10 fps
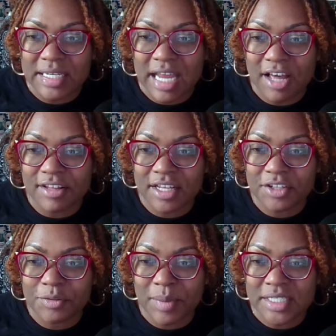Now that
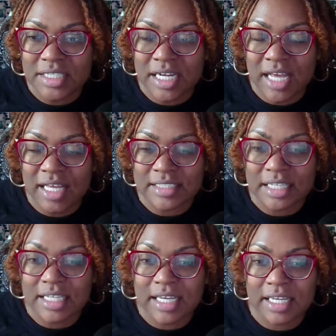you mentioned it, I guess
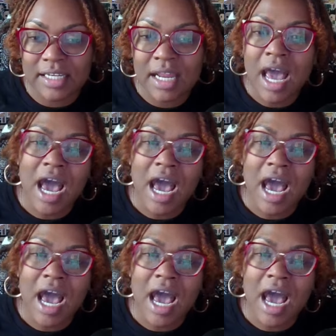I did.